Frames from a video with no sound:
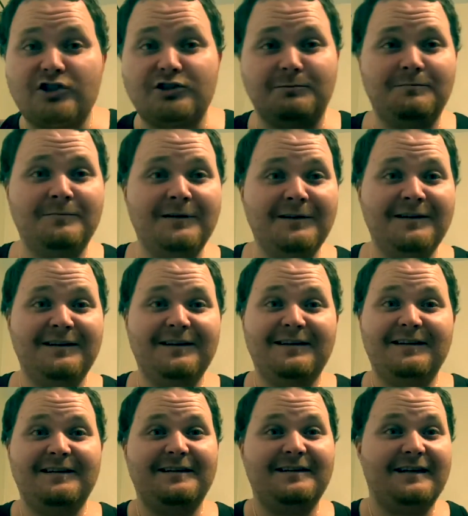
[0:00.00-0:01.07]
him.
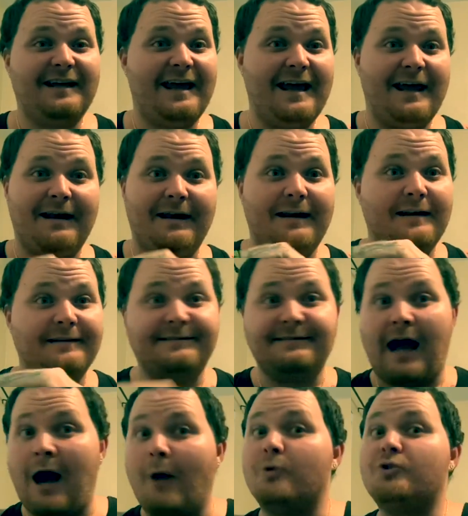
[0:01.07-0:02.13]
And
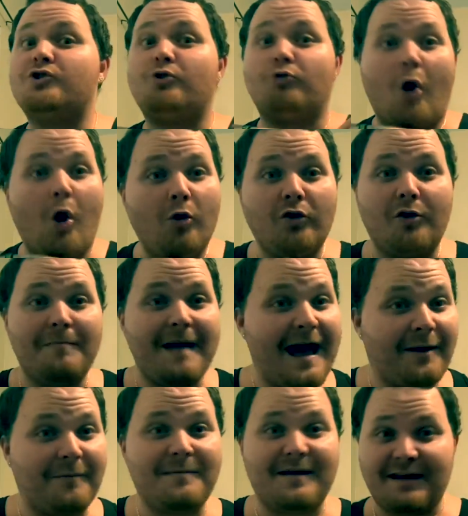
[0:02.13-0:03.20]
I was throwing him at
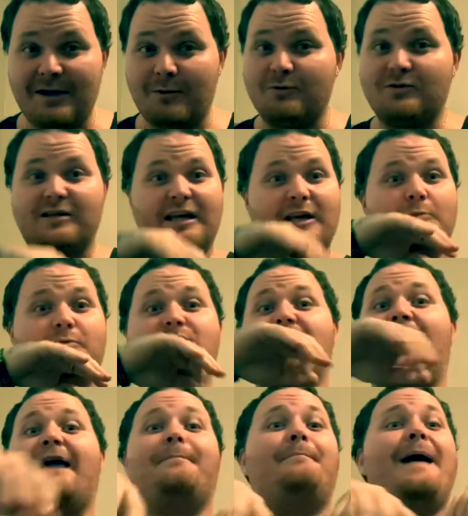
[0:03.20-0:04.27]
him, and he was
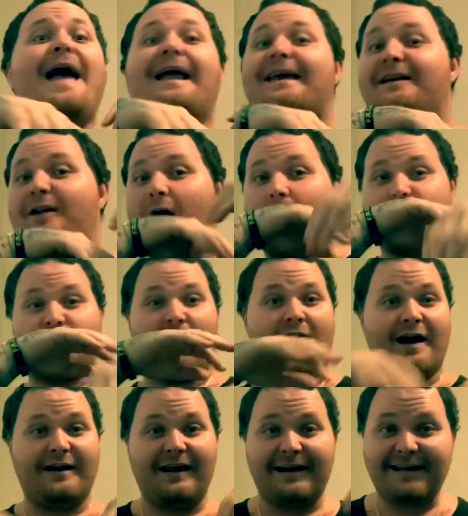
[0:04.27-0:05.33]
like backing up,
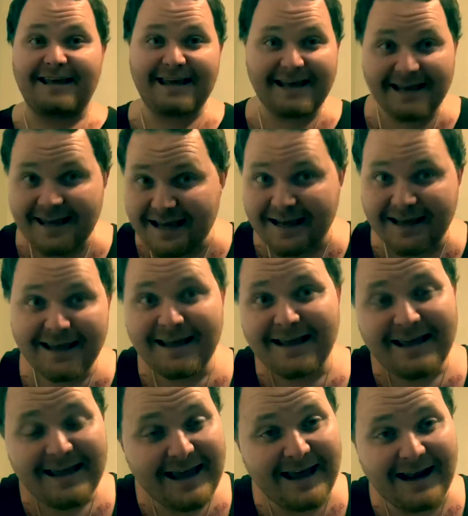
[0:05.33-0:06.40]
trying not to get hit.
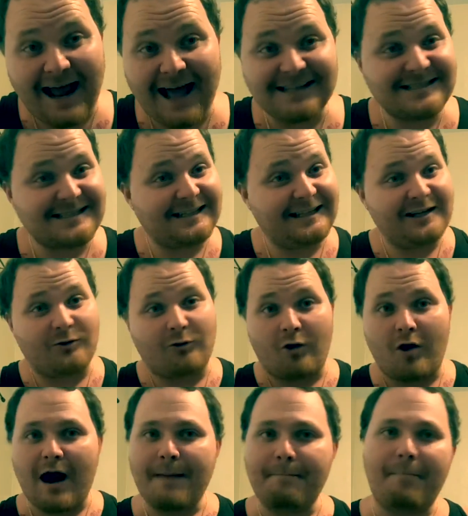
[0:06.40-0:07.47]
And I slid
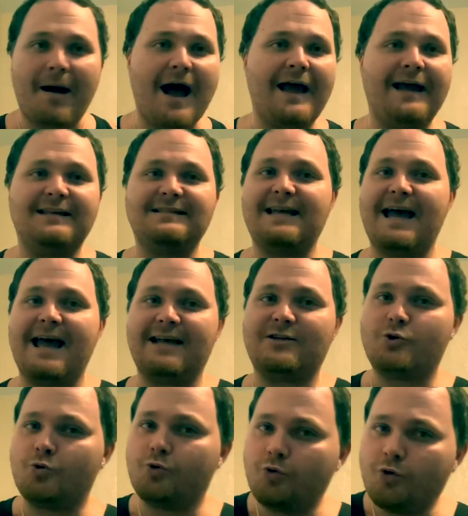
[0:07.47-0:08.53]
right by his
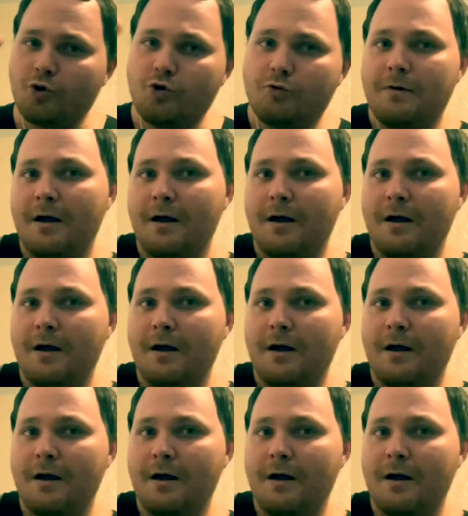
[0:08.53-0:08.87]
ass, whoop,